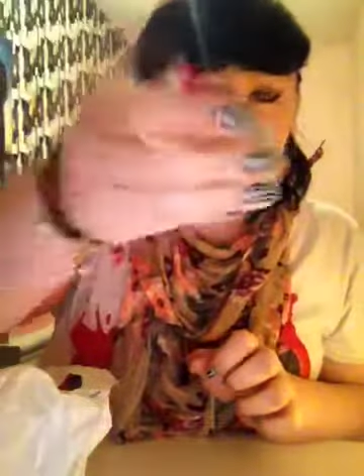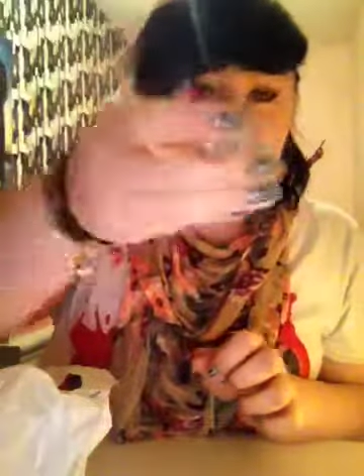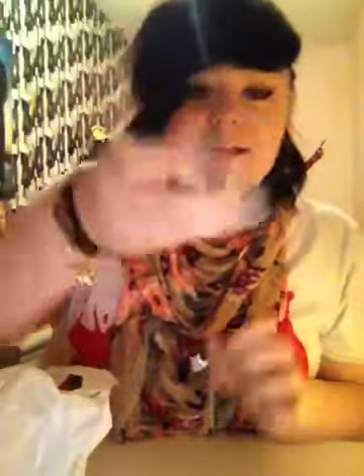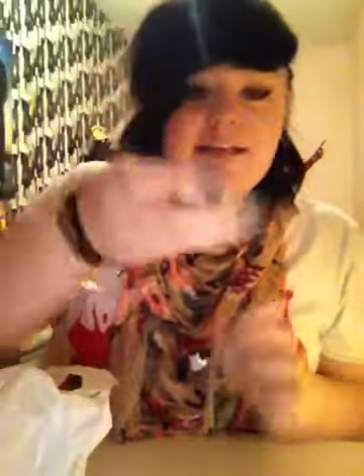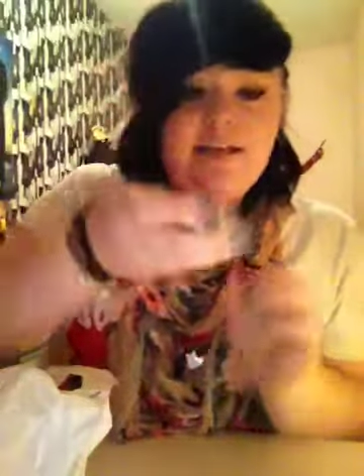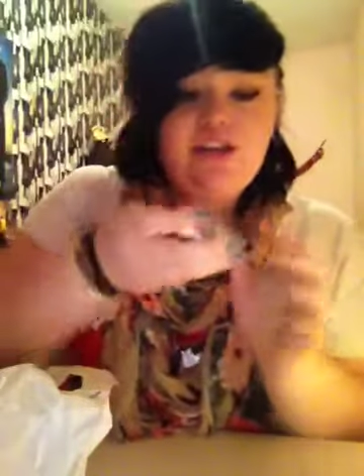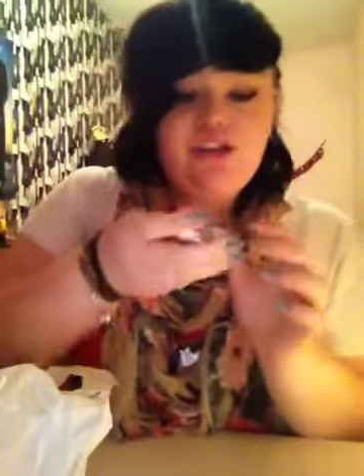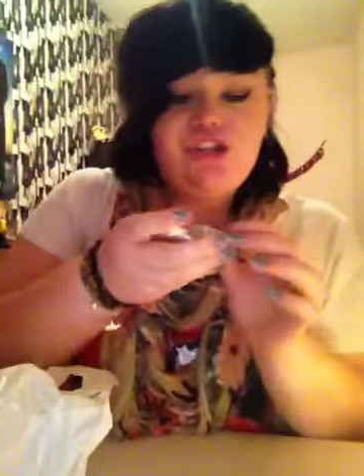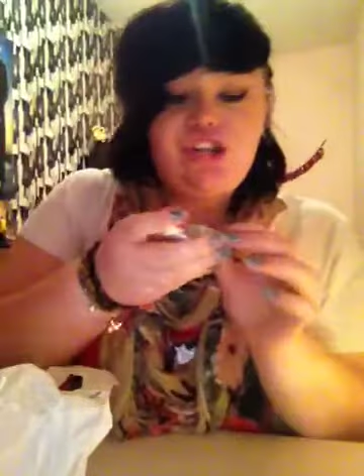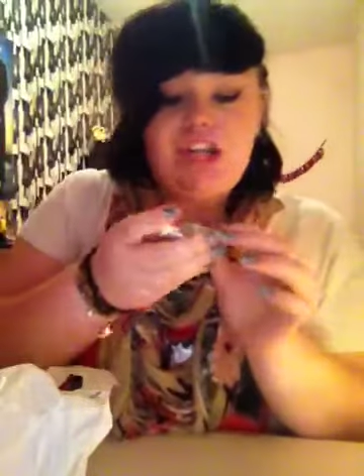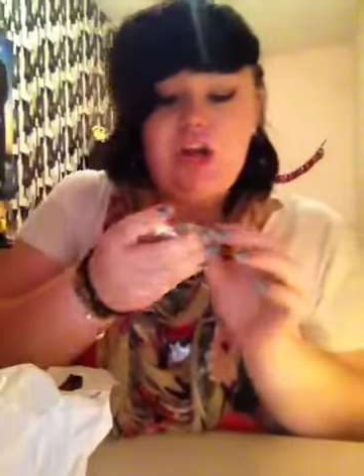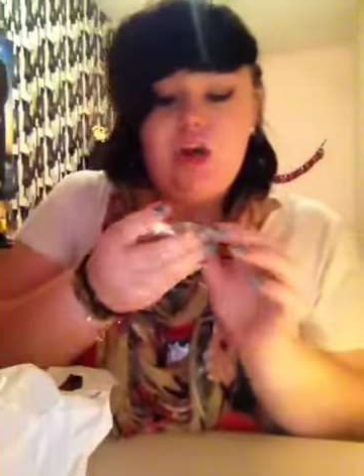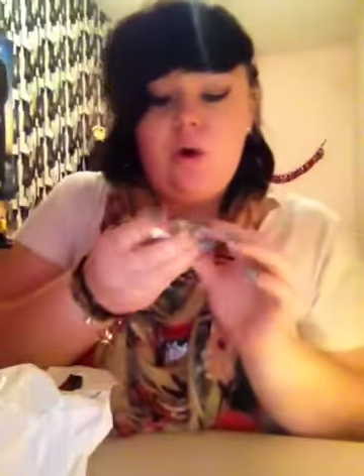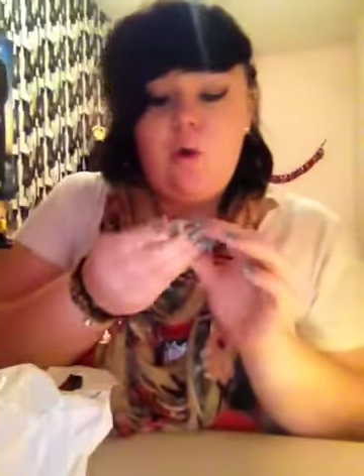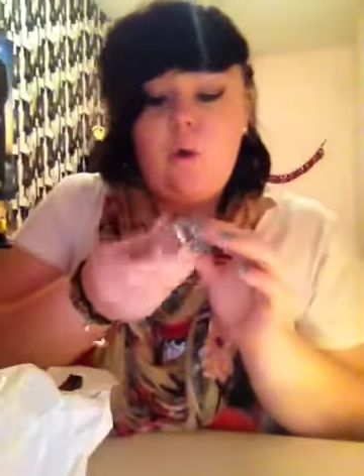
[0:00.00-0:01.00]
It's like a
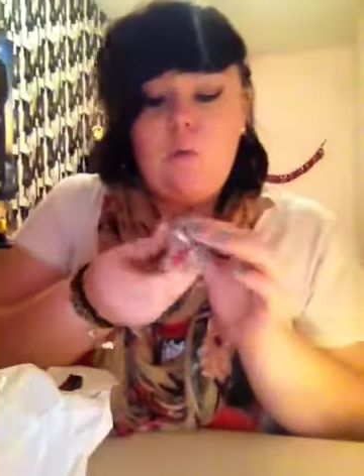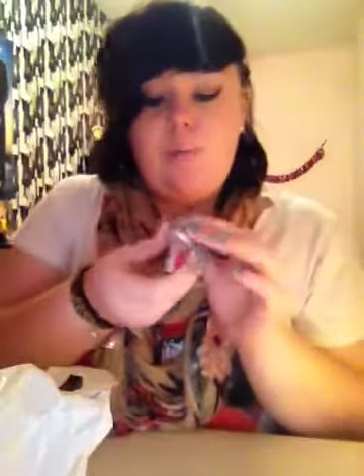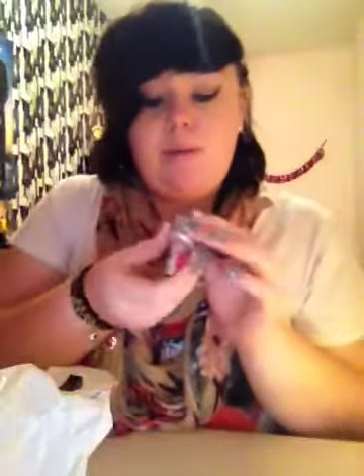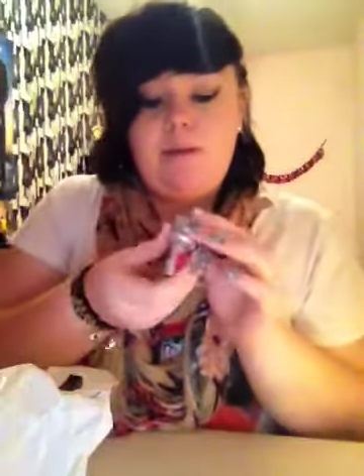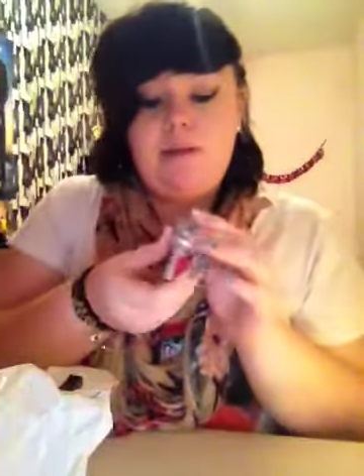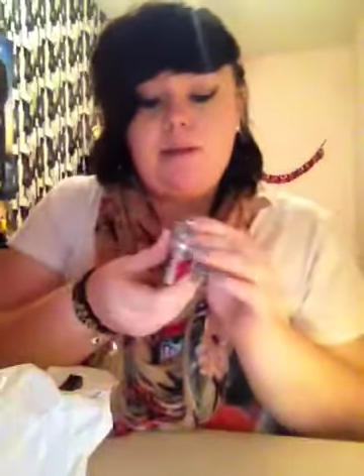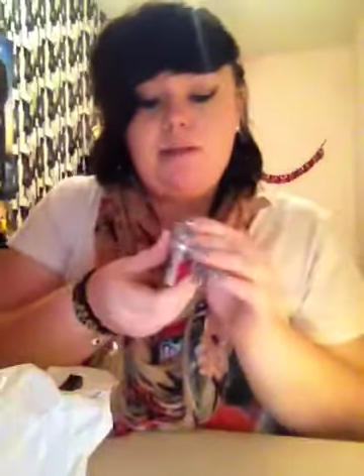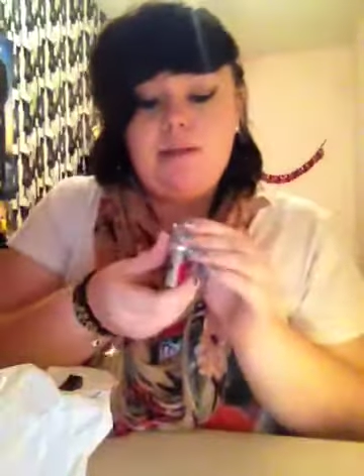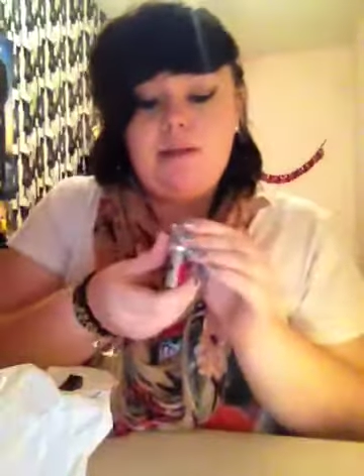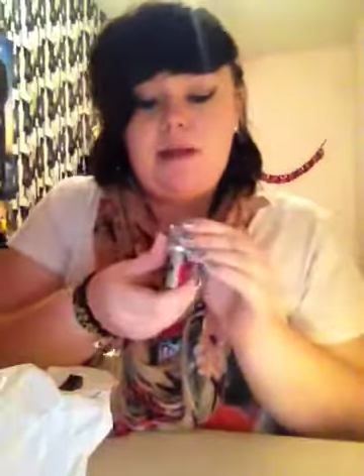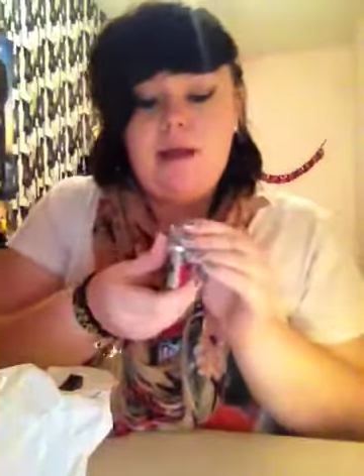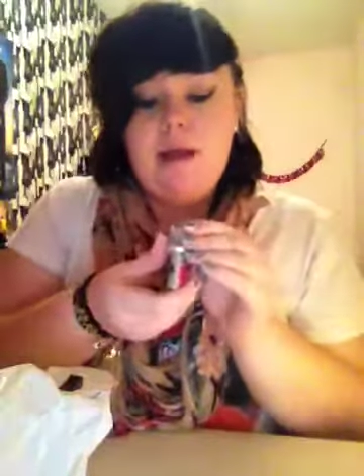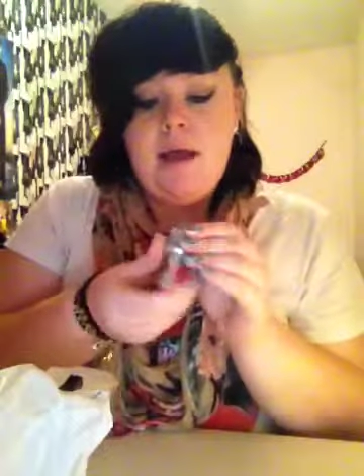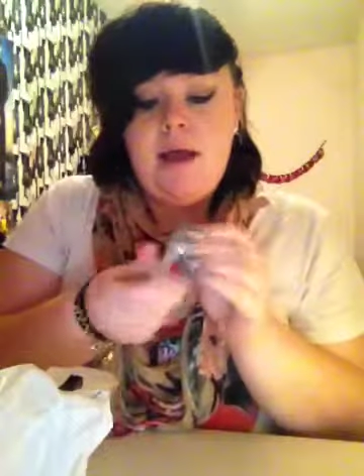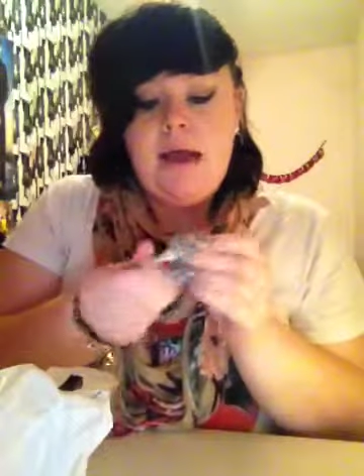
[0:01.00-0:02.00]
sheer opal colour.
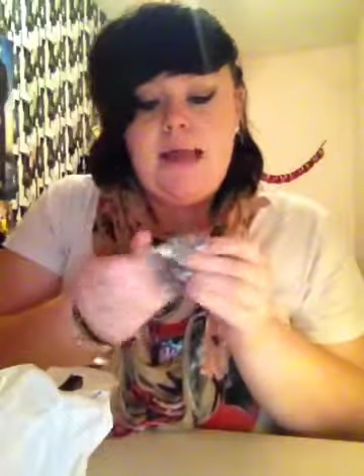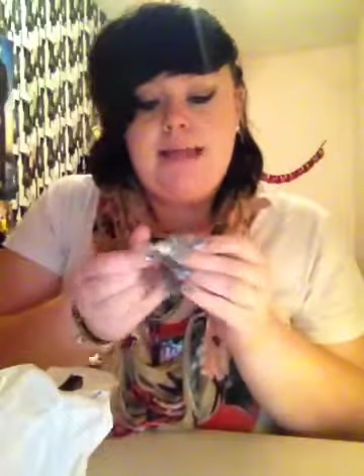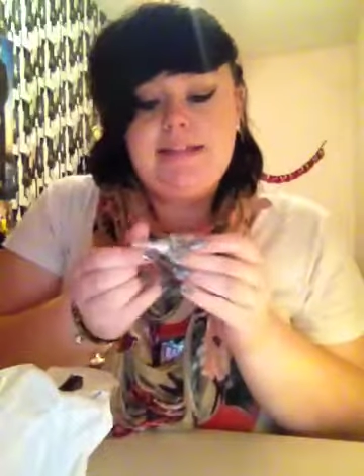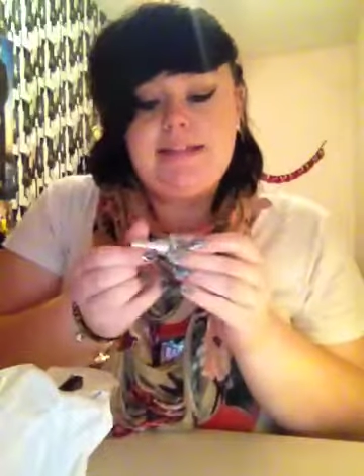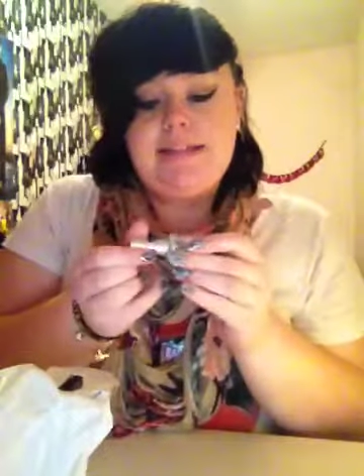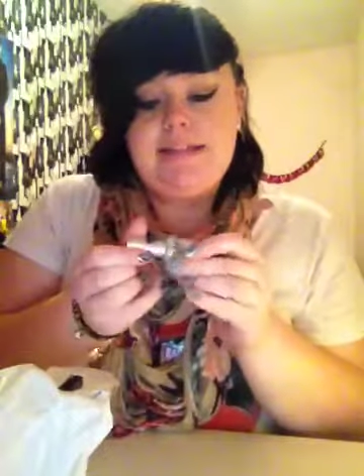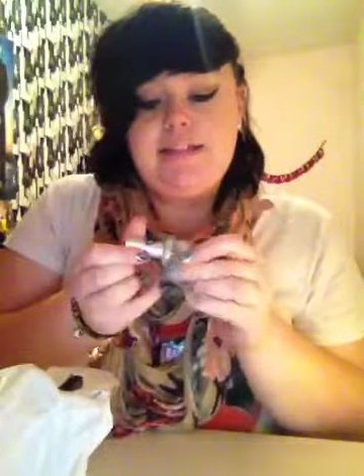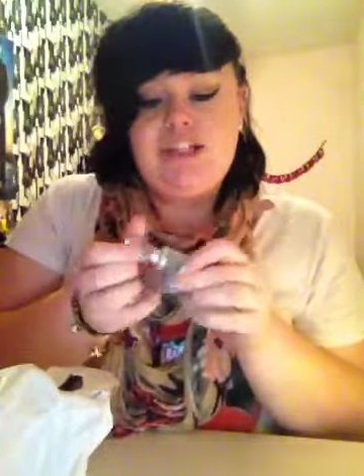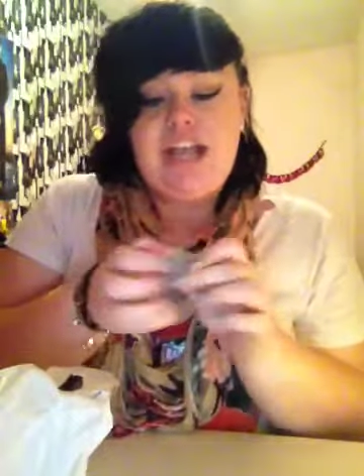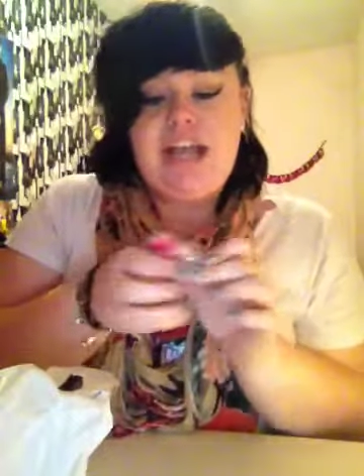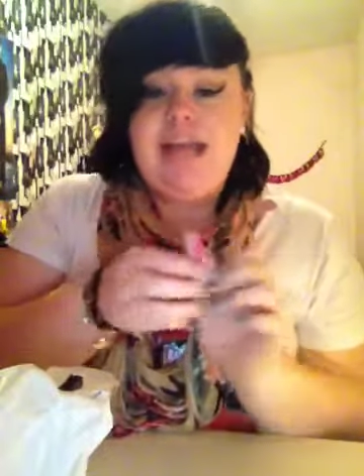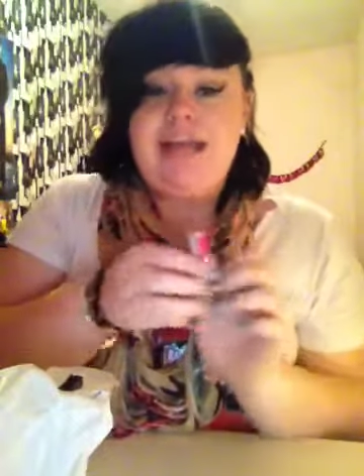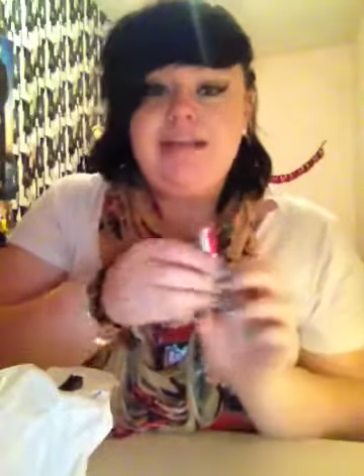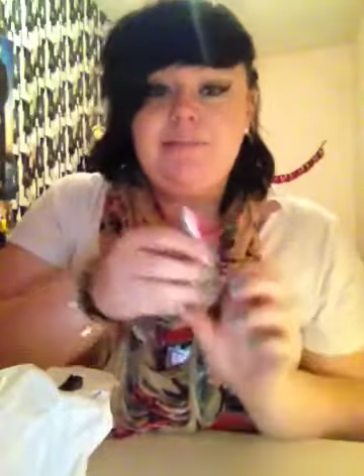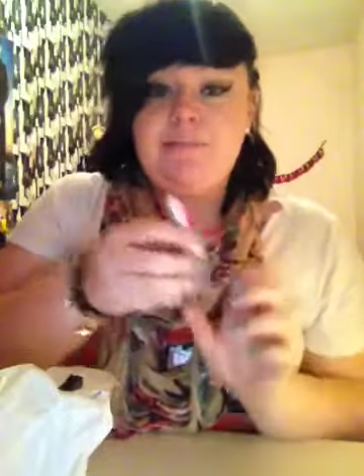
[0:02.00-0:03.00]
It's in the
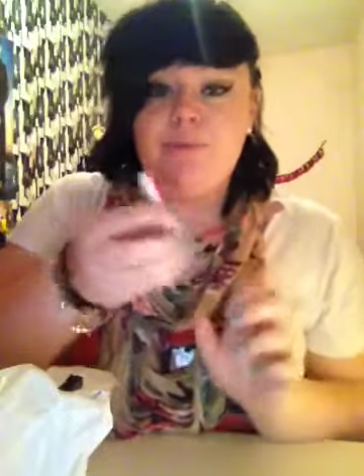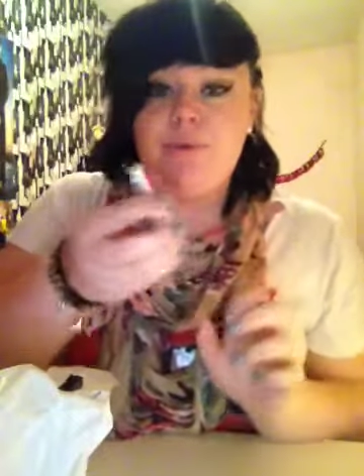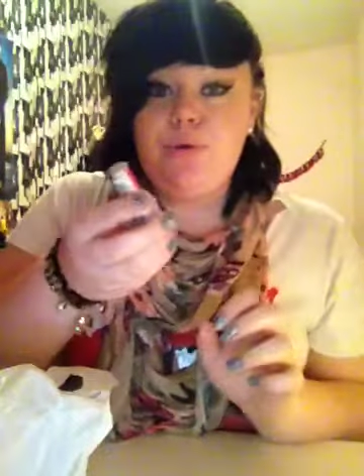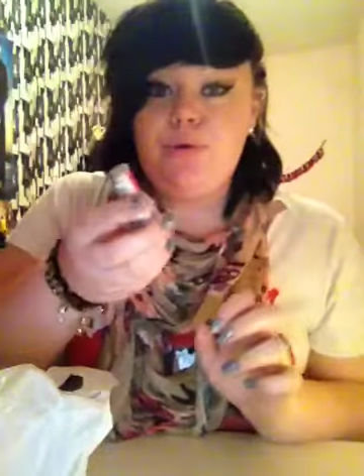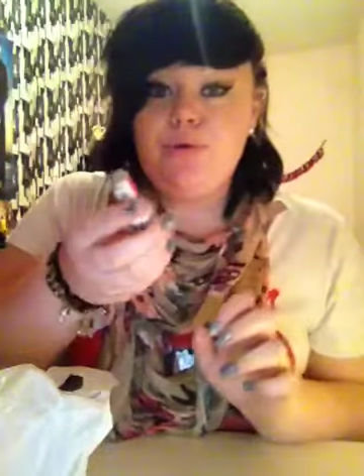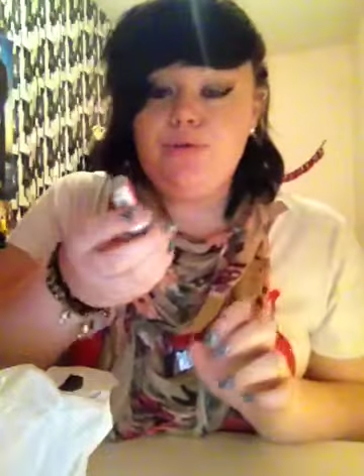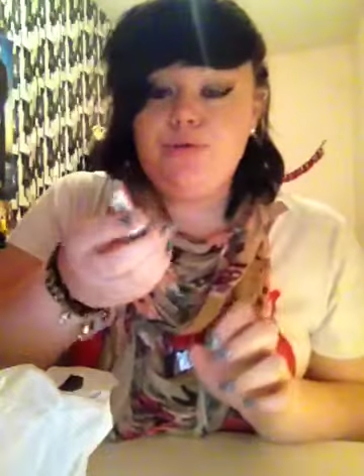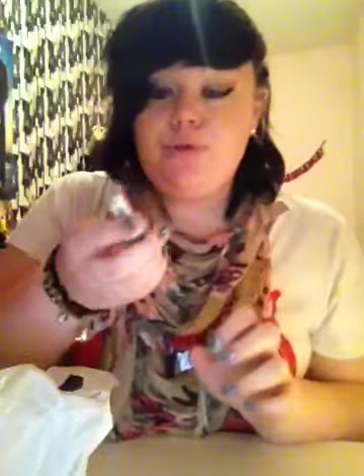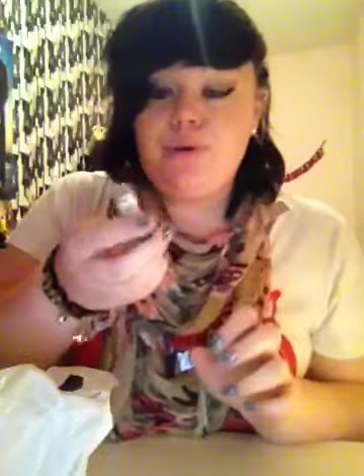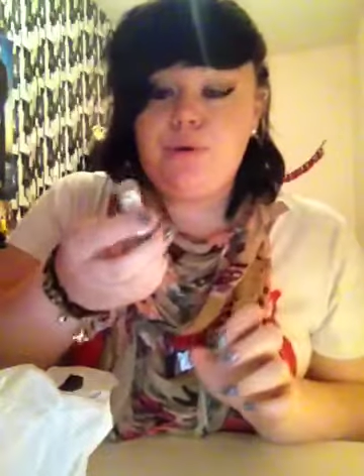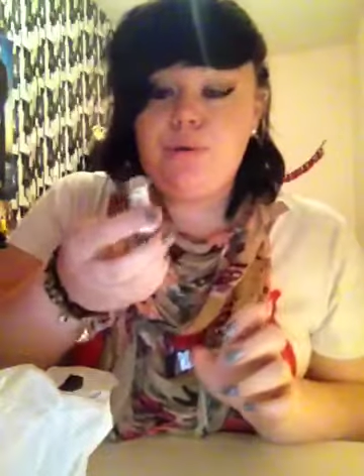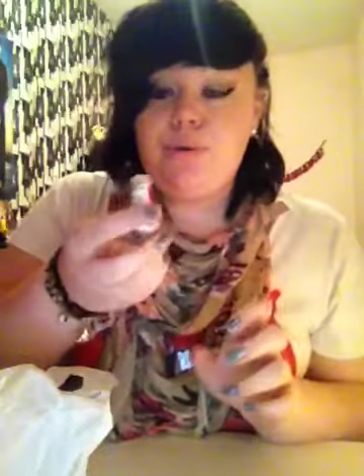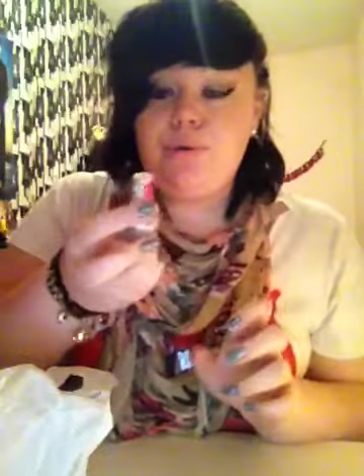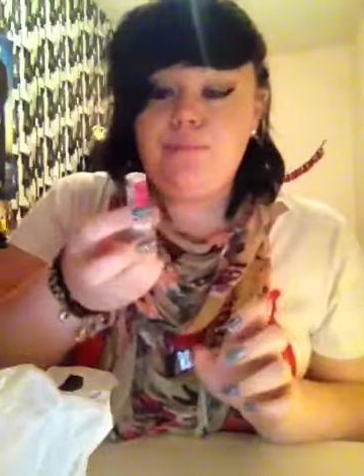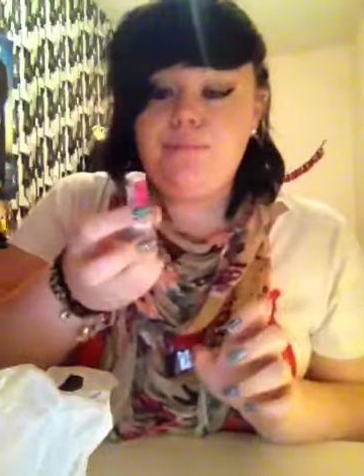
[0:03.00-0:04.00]
shade
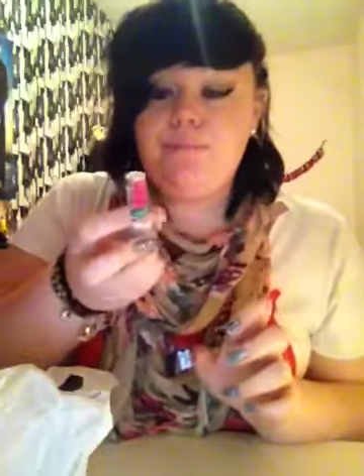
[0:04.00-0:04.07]
Moonstone.